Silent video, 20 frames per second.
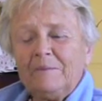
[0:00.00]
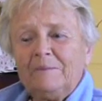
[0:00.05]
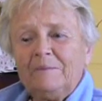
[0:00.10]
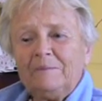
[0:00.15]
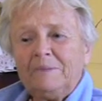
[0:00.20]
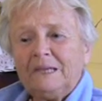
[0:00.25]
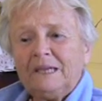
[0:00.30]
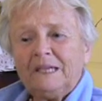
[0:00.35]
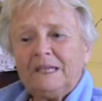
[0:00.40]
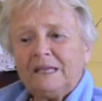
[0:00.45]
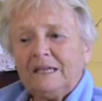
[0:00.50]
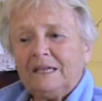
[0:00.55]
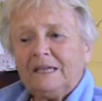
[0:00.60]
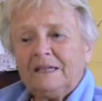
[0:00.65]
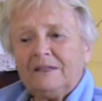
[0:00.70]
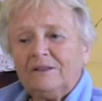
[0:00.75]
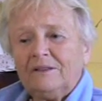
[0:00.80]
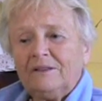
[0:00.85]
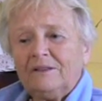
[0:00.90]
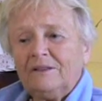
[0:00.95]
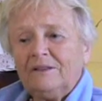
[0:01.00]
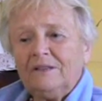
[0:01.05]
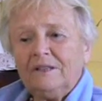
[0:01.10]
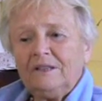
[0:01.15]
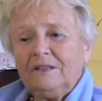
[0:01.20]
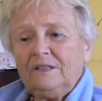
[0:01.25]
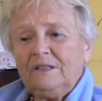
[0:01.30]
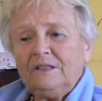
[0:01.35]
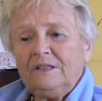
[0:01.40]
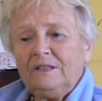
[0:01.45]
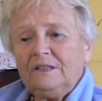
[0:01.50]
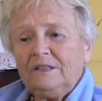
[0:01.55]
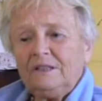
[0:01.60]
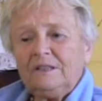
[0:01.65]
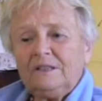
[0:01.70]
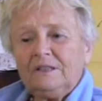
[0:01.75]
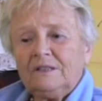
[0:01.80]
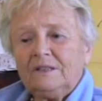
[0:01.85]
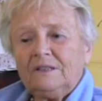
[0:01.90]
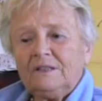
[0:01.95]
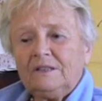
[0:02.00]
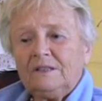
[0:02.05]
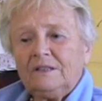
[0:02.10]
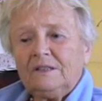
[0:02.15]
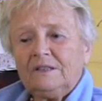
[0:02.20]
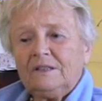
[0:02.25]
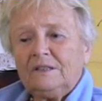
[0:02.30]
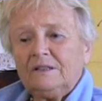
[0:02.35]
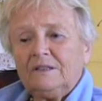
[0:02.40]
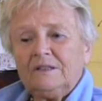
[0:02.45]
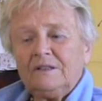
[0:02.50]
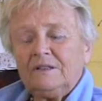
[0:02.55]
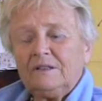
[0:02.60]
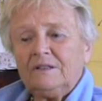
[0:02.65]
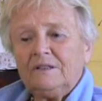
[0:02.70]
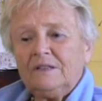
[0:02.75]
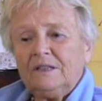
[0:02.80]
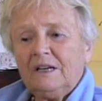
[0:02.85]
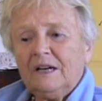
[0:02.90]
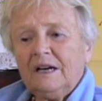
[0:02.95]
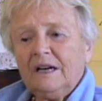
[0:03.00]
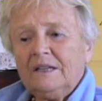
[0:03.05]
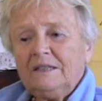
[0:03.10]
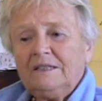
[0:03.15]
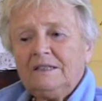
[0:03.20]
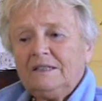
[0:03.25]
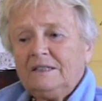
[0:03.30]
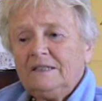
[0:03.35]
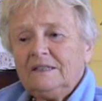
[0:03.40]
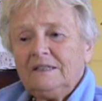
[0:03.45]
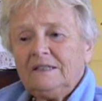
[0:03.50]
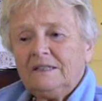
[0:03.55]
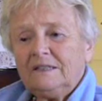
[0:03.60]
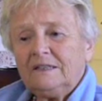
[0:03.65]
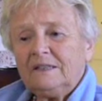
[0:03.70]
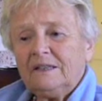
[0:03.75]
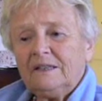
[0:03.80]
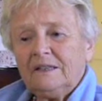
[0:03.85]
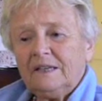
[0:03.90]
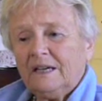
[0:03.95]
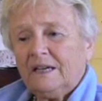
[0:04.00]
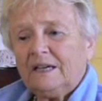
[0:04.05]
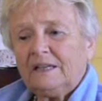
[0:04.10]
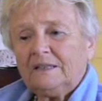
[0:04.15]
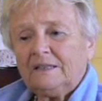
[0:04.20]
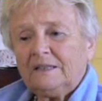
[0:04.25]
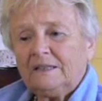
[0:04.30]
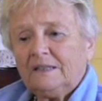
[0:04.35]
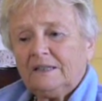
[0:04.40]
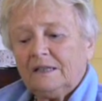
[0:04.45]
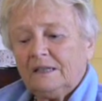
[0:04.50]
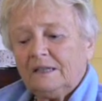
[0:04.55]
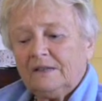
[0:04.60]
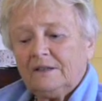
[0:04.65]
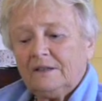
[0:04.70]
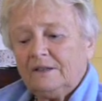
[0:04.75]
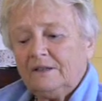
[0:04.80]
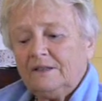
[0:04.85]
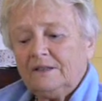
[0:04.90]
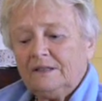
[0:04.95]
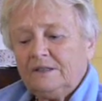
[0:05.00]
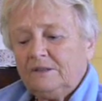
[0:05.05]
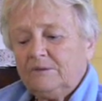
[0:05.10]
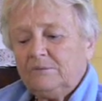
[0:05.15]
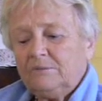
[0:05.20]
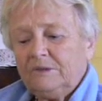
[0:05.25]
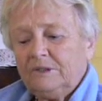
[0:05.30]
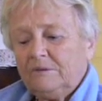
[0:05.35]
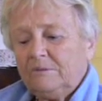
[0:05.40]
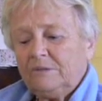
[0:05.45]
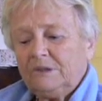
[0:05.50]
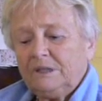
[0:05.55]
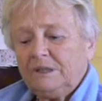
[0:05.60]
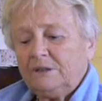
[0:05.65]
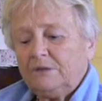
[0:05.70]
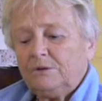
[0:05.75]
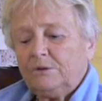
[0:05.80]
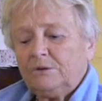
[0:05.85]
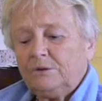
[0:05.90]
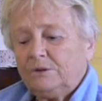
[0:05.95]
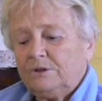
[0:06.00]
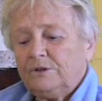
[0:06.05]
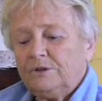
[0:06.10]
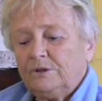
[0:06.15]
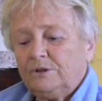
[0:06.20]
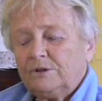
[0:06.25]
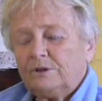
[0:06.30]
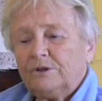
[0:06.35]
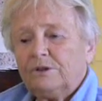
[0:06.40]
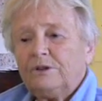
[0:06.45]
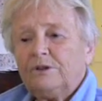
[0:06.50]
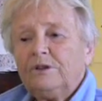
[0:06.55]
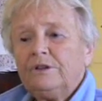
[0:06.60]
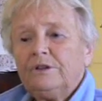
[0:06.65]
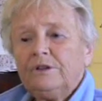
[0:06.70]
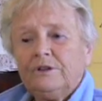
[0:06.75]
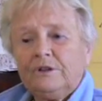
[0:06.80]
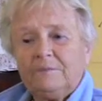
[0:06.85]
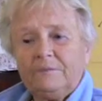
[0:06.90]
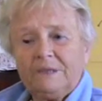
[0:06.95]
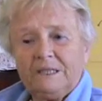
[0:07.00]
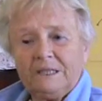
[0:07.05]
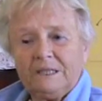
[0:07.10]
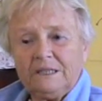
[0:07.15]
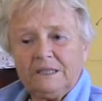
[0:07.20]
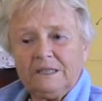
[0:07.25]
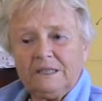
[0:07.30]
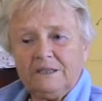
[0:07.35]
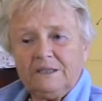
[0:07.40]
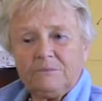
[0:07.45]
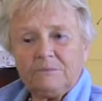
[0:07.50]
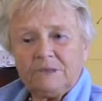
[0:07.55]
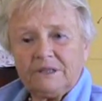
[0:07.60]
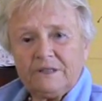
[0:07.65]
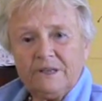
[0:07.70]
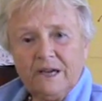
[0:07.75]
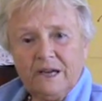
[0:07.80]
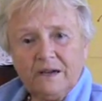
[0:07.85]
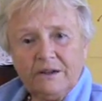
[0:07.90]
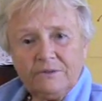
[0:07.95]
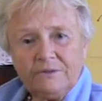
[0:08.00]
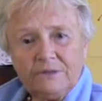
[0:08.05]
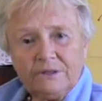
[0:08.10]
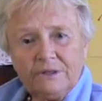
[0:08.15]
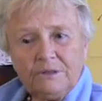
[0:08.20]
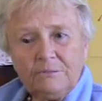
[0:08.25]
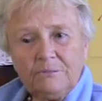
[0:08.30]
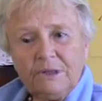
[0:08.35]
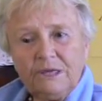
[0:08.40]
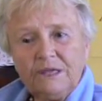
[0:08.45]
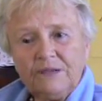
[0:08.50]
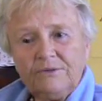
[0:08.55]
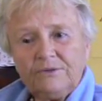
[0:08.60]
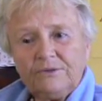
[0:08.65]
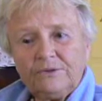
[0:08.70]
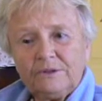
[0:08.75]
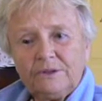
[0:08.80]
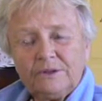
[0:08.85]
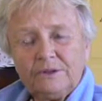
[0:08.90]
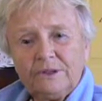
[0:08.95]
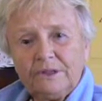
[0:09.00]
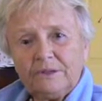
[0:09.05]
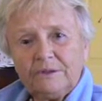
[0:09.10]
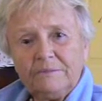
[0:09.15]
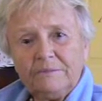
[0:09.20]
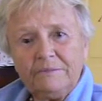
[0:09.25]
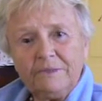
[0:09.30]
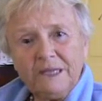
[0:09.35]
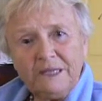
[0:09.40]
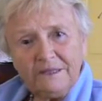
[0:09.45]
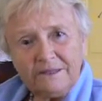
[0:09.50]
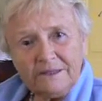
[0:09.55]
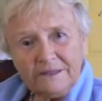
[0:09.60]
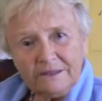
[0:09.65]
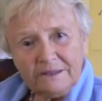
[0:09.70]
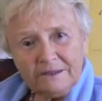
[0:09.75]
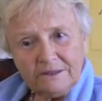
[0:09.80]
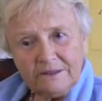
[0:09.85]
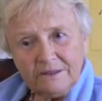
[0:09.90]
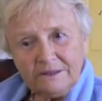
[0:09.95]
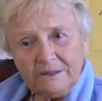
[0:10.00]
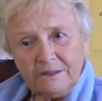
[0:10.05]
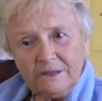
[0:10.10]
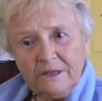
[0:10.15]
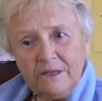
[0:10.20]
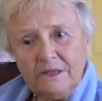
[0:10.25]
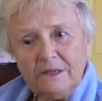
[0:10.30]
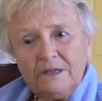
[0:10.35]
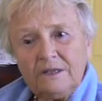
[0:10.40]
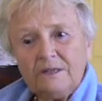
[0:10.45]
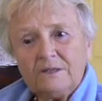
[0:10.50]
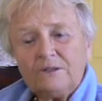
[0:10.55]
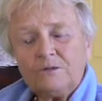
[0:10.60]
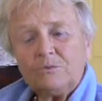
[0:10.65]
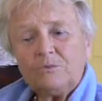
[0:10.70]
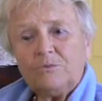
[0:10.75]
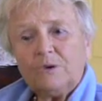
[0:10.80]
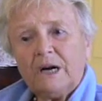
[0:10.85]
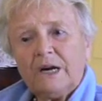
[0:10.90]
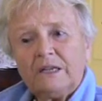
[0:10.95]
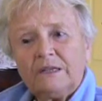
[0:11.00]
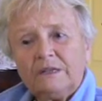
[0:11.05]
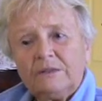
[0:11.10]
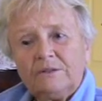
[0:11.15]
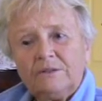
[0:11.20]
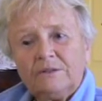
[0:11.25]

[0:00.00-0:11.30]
But the idea that these women could earn the money themselves to pay for their medicine is what